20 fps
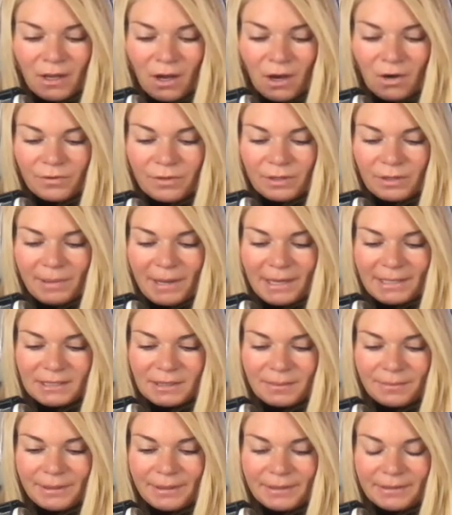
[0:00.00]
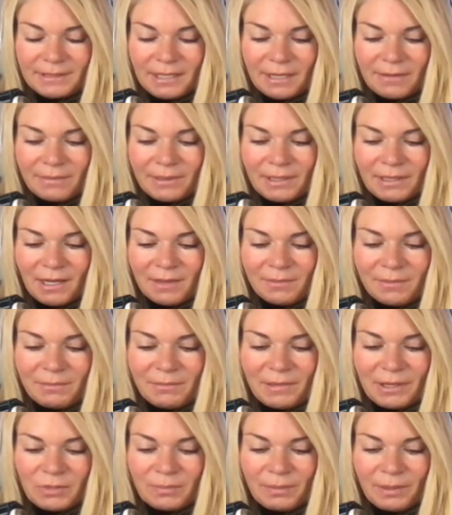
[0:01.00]
Over the past couple of years, I've become a
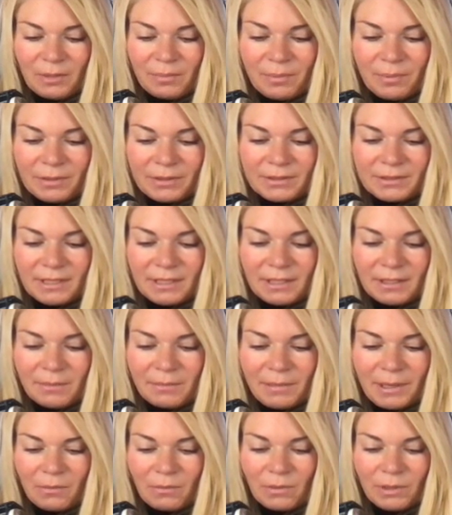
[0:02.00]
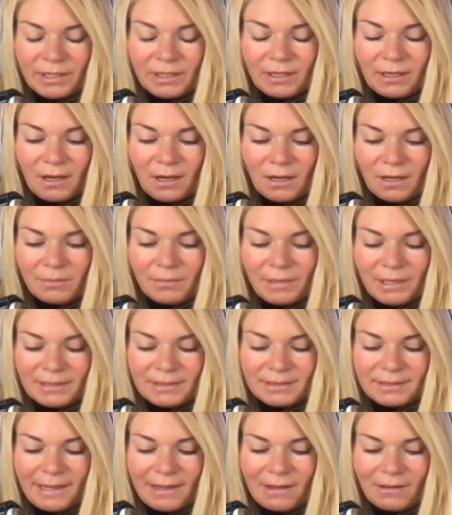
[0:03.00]
much better person by working on
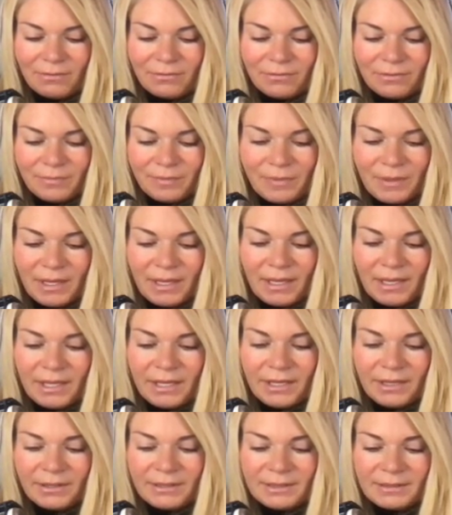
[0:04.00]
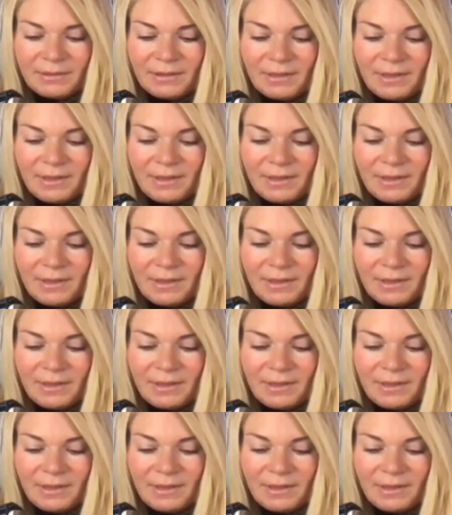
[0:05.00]
myself. Here are some of